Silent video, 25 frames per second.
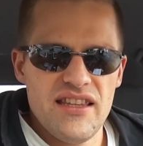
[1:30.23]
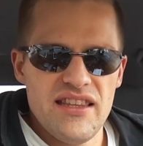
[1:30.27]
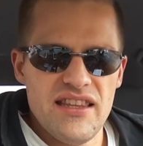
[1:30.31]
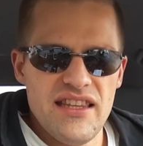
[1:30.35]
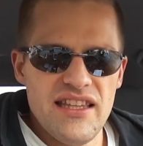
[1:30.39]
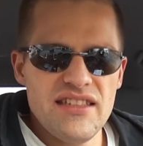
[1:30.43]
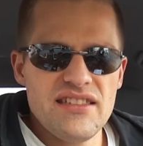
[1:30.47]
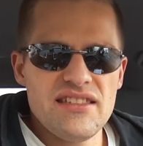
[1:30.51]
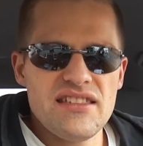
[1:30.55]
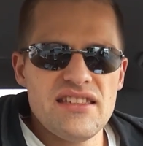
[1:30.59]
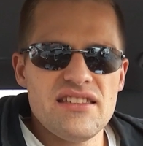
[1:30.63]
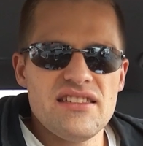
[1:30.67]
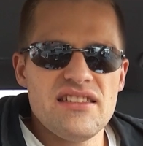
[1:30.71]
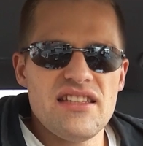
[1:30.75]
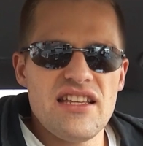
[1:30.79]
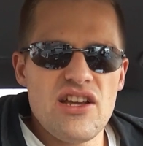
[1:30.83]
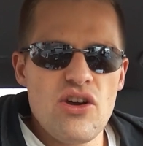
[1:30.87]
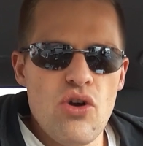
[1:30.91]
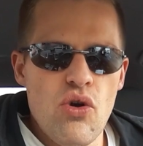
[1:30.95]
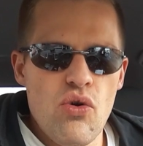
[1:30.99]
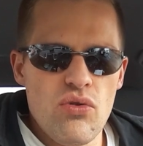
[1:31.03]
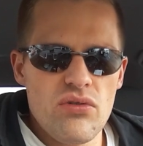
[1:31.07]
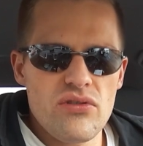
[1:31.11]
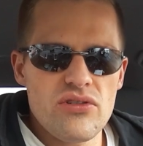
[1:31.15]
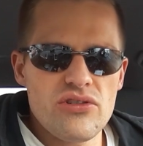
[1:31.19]
This is the
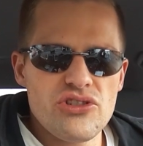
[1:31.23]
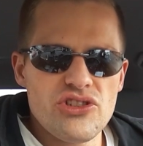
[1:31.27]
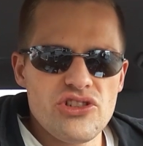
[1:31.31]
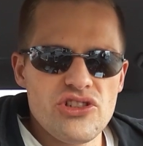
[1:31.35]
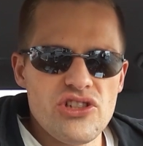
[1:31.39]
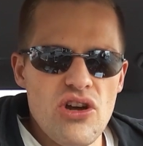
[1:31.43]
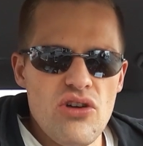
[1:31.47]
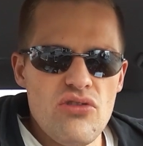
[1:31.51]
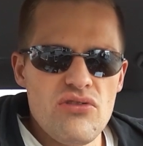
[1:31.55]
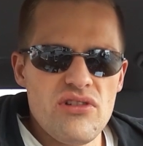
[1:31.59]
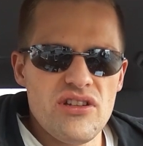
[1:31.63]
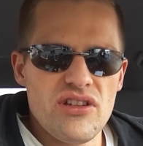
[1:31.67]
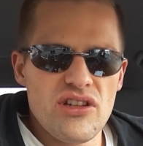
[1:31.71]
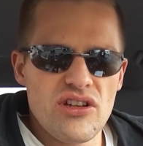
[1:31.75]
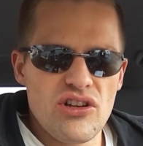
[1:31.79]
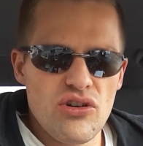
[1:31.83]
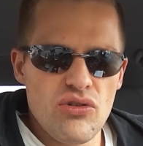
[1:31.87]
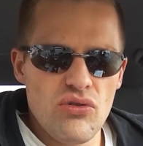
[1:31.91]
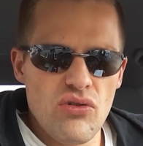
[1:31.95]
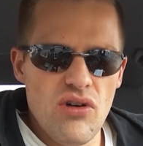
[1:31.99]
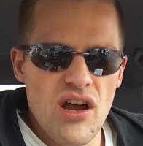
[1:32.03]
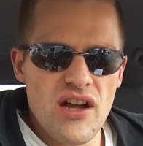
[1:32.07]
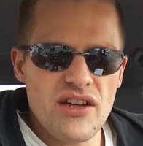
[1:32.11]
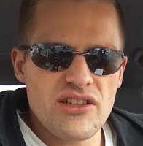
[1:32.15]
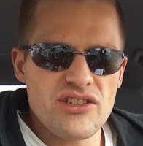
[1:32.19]
cornerstone and the
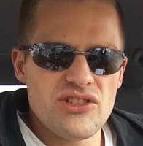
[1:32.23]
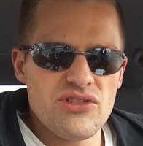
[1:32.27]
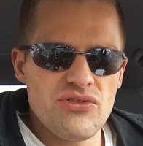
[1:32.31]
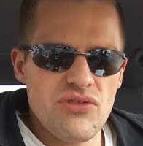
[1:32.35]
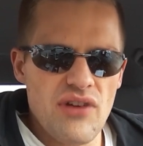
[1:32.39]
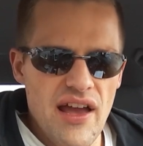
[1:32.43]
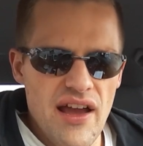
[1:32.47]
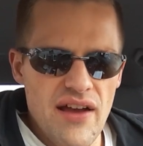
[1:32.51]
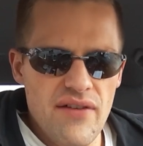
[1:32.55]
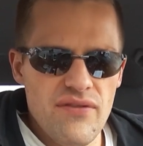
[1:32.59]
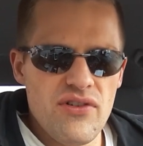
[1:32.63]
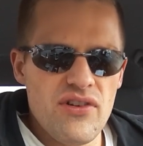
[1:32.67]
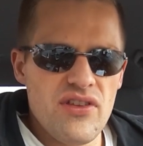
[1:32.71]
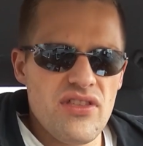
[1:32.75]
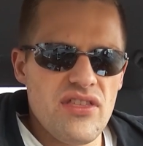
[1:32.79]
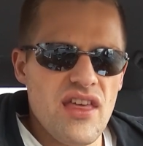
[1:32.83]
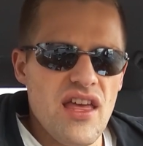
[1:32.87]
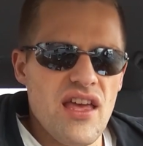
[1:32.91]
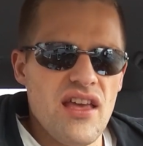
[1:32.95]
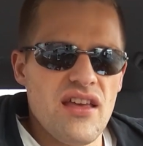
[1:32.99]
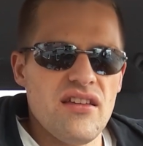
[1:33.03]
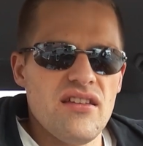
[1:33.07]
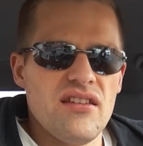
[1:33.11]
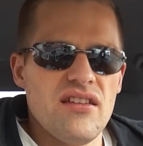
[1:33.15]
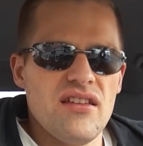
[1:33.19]
crux to
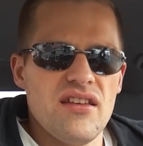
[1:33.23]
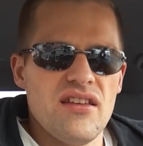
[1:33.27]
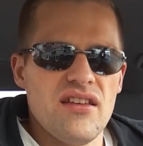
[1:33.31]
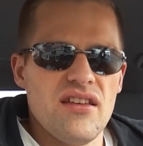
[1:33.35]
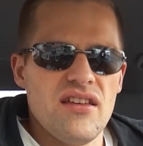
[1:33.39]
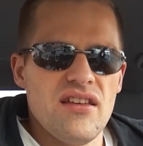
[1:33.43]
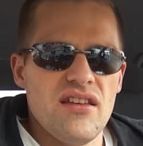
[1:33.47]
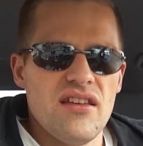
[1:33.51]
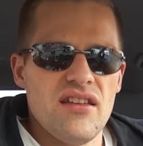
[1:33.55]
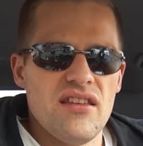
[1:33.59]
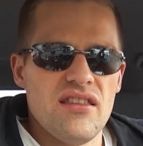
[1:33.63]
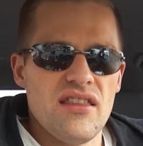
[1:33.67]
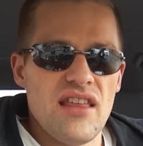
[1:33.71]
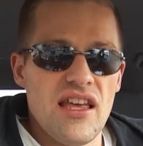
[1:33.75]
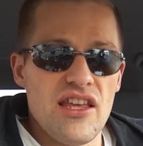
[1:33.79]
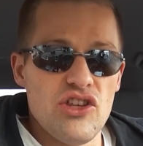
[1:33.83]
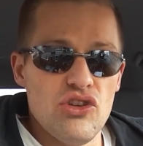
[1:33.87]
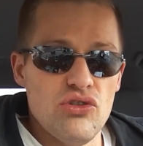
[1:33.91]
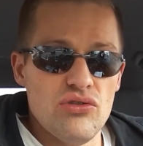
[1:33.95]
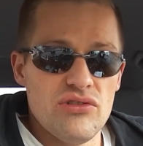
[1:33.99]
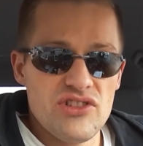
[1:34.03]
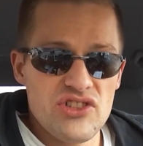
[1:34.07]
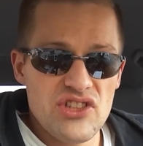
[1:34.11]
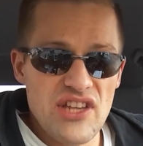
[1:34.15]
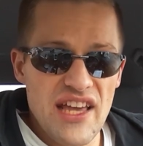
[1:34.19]
everything that
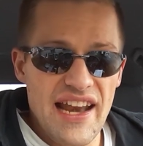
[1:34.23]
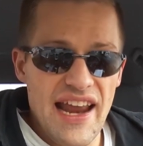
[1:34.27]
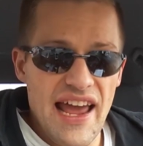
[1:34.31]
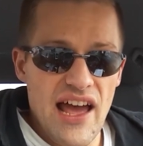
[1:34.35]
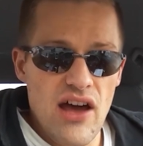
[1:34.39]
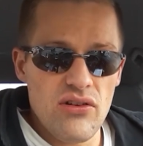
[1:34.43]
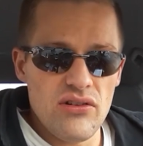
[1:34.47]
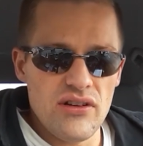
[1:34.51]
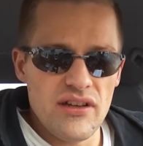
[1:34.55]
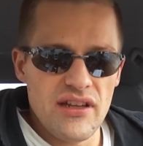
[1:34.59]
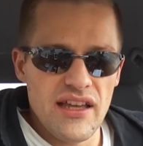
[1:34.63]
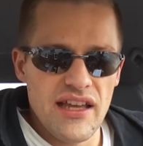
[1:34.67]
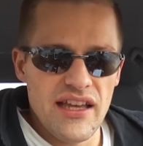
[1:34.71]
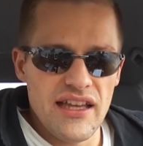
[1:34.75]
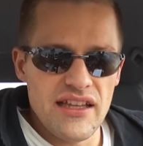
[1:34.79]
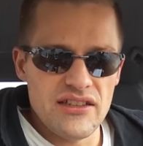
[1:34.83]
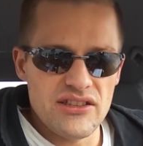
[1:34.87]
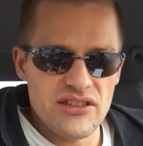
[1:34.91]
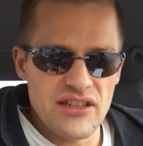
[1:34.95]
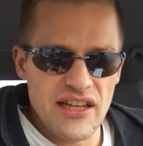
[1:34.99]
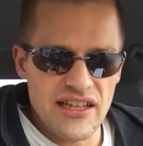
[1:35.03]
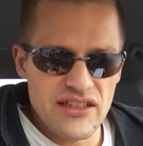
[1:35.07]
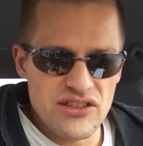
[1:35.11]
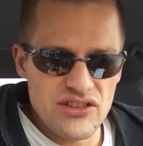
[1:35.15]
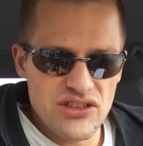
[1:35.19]
you set out
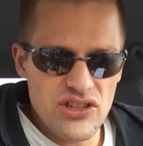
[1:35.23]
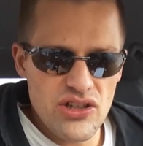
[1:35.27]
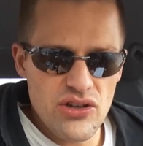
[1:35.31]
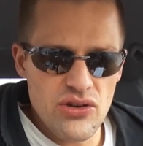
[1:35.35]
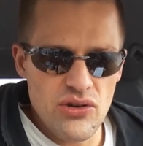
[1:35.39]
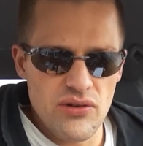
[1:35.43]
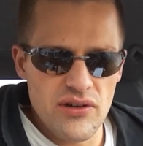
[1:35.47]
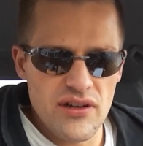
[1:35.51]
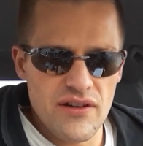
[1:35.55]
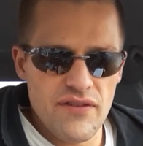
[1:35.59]
and, and do.